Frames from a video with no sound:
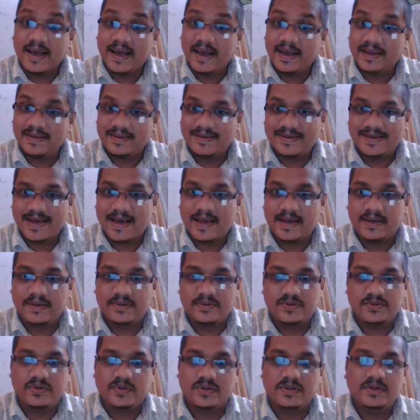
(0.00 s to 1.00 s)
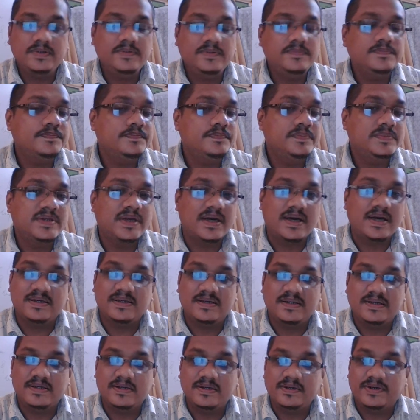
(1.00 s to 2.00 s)
and send to the
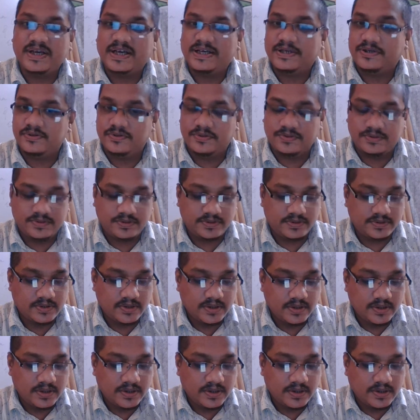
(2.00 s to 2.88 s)
concerned teachers.